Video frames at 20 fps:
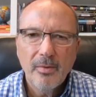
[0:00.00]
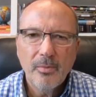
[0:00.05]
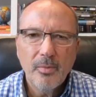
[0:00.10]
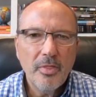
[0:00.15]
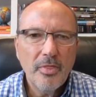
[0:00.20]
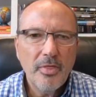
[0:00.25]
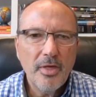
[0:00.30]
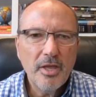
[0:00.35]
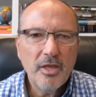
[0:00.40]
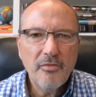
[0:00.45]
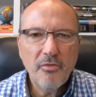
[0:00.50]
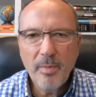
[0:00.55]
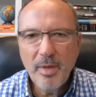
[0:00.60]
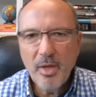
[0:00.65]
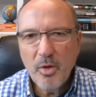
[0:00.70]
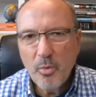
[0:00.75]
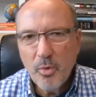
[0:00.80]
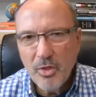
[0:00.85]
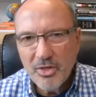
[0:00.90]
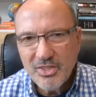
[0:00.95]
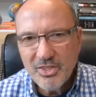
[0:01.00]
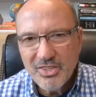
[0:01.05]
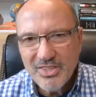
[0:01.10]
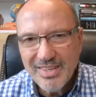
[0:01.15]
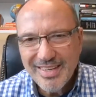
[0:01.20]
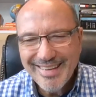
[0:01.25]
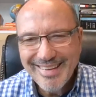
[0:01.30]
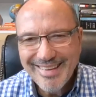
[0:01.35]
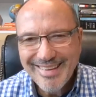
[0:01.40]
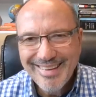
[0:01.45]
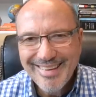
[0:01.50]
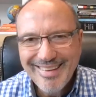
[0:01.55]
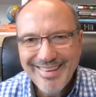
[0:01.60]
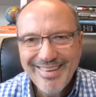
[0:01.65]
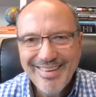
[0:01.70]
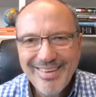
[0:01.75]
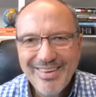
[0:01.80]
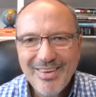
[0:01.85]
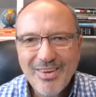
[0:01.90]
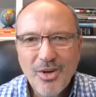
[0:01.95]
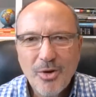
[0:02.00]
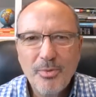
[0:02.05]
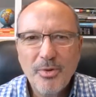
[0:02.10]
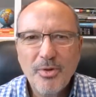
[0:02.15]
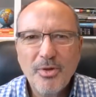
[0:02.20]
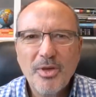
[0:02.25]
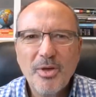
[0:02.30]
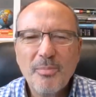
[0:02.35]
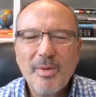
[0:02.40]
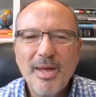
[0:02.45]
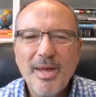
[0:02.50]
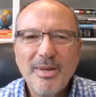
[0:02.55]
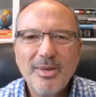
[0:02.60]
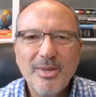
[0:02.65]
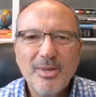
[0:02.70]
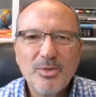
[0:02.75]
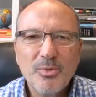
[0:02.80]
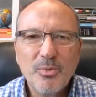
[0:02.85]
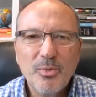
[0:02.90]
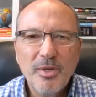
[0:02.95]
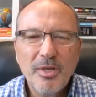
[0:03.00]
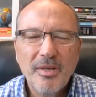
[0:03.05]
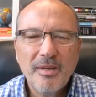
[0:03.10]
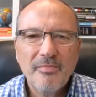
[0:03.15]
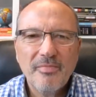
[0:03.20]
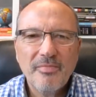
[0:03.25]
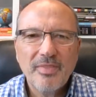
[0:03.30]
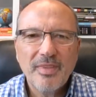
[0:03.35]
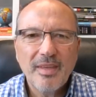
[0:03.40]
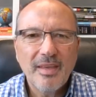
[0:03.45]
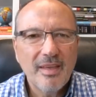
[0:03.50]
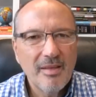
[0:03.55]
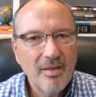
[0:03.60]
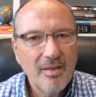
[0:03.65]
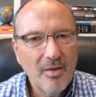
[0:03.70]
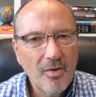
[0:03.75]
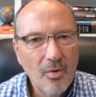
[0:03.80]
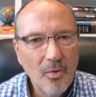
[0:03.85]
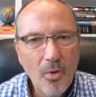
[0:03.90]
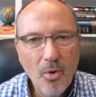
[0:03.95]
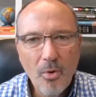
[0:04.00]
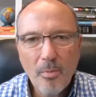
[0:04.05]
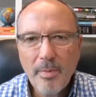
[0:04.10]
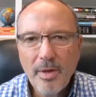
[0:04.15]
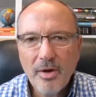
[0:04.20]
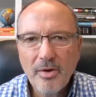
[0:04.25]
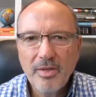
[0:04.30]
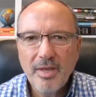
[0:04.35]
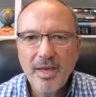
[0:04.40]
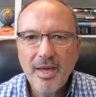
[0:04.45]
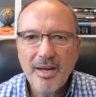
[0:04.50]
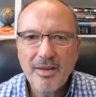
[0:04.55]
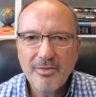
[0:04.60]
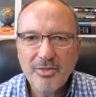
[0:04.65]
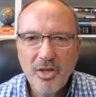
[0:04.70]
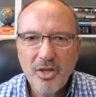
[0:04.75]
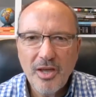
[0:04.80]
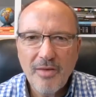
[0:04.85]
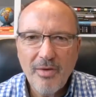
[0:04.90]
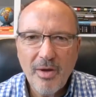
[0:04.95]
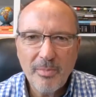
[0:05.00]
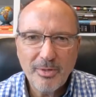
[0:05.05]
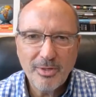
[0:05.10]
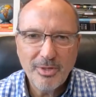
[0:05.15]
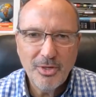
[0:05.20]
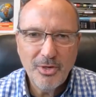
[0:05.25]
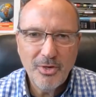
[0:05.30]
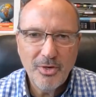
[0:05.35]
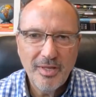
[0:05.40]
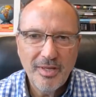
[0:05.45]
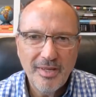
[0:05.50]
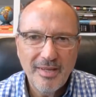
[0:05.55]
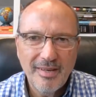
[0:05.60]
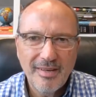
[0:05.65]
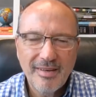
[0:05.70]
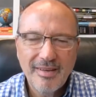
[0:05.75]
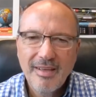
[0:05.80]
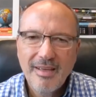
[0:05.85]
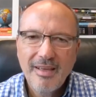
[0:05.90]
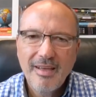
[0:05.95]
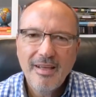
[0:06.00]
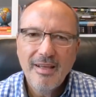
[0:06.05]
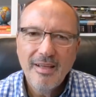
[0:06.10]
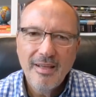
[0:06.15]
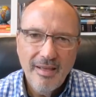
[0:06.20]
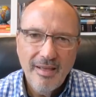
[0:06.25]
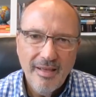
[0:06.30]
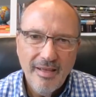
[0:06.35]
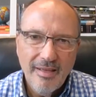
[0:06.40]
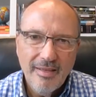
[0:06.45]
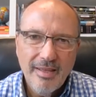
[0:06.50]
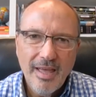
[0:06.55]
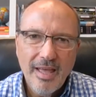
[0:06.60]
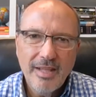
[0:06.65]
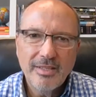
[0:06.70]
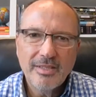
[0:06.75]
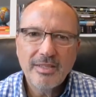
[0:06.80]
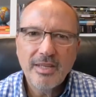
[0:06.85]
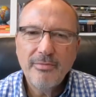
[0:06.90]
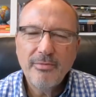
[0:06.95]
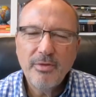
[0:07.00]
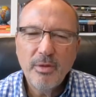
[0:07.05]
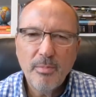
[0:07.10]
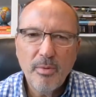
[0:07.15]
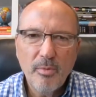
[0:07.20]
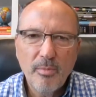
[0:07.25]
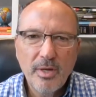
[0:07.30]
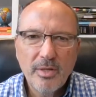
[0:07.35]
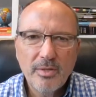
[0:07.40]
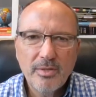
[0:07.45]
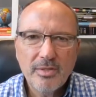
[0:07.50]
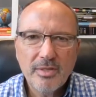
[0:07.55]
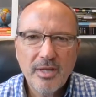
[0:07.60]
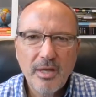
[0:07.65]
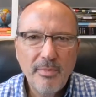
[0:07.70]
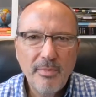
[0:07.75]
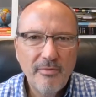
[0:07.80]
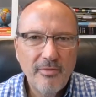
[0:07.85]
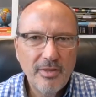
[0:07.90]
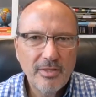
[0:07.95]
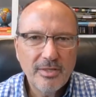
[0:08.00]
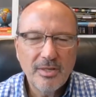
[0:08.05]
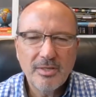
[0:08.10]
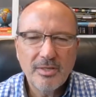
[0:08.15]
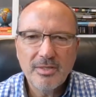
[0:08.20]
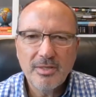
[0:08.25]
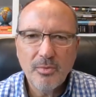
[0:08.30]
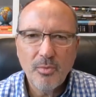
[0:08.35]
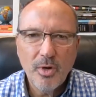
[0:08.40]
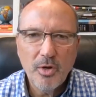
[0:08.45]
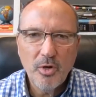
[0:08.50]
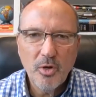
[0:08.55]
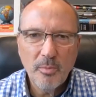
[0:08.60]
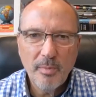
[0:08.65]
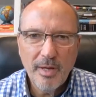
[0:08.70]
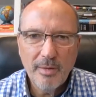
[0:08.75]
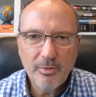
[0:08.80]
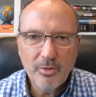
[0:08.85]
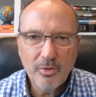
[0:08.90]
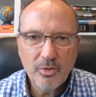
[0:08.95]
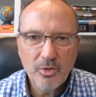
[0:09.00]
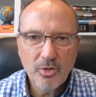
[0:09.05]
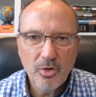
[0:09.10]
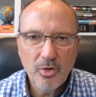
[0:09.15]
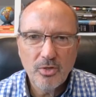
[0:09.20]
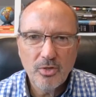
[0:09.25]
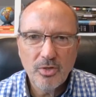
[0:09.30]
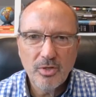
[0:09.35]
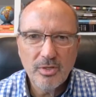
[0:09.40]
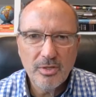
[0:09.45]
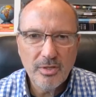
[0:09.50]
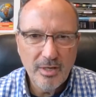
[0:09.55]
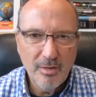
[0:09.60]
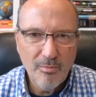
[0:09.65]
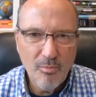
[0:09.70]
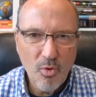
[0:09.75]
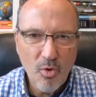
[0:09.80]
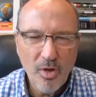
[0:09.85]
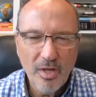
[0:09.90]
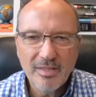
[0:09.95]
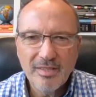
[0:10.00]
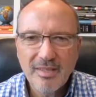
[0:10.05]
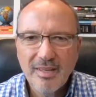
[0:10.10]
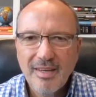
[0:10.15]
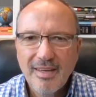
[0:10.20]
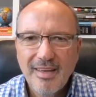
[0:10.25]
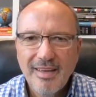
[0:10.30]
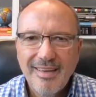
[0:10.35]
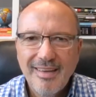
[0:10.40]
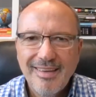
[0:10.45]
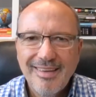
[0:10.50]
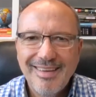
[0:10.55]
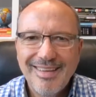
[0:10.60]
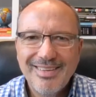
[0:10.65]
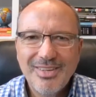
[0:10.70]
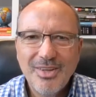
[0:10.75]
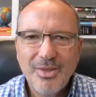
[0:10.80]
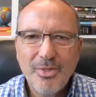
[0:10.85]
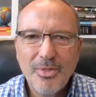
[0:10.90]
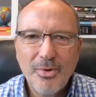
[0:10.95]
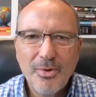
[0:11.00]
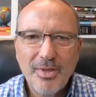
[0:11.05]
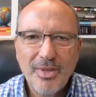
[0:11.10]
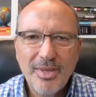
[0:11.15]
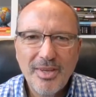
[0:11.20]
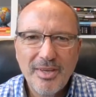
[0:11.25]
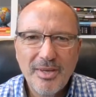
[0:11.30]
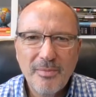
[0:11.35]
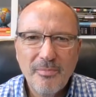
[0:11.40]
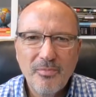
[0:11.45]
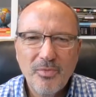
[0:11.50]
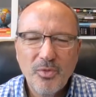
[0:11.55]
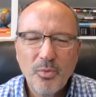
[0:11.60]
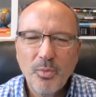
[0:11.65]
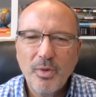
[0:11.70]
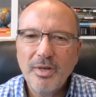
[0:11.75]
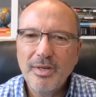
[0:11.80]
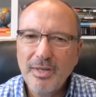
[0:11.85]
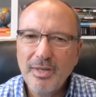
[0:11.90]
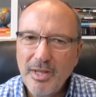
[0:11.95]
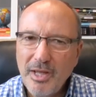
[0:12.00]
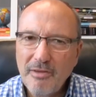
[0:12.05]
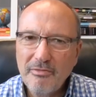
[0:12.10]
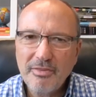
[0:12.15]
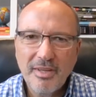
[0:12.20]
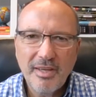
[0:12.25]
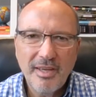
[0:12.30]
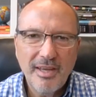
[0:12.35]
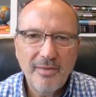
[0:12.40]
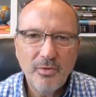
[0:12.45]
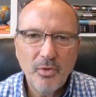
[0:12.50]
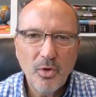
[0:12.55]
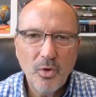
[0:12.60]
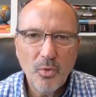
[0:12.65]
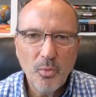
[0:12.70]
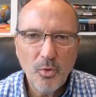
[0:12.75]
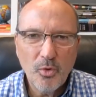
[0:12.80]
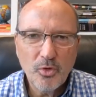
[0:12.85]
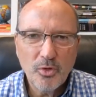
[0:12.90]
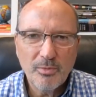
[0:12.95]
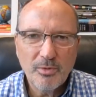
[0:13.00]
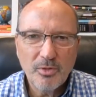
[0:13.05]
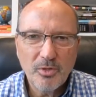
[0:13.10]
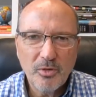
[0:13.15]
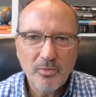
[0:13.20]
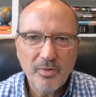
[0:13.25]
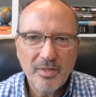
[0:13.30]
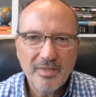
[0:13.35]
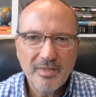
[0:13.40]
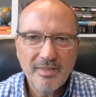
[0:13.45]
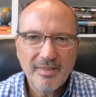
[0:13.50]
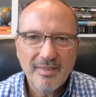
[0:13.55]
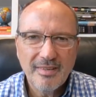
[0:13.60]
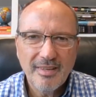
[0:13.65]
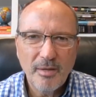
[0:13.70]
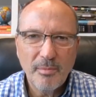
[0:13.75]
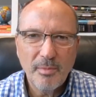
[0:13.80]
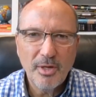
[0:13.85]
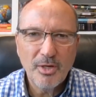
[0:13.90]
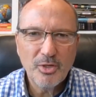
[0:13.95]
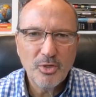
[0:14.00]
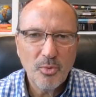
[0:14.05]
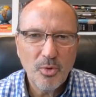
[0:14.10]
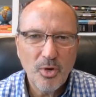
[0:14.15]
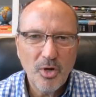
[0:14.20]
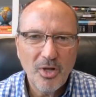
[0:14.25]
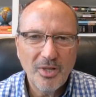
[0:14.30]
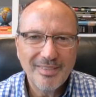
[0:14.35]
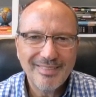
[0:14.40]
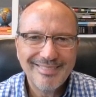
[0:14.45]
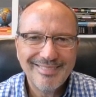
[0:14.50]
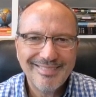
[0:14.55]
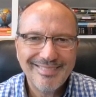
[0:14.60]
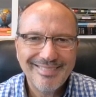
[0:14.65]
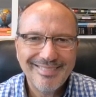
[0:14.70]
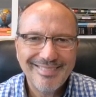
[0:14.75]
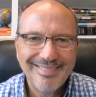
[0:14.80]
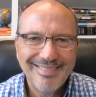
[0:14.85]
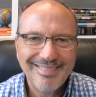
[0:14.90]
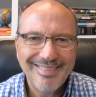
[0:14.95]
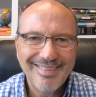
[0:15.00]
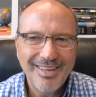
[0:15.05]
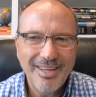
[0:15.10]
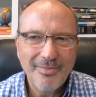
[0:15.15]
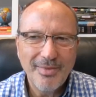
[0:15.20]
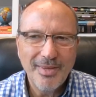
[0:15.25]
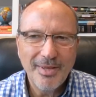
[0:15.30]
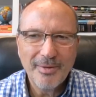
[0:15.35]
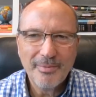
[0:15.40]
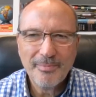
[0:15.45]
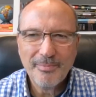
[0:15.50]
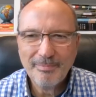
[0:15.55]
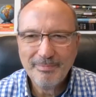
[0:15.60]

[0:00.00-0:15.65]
Well, thank you for being with us. Hope you can come back next week. Or better yet, as you have opportunity and, and safety permits, come and visit us at White Oak Baptist Church on Sunday mornings at 10.30 a.m. We'd love to have you in our worship service. God bless you all. Good evening.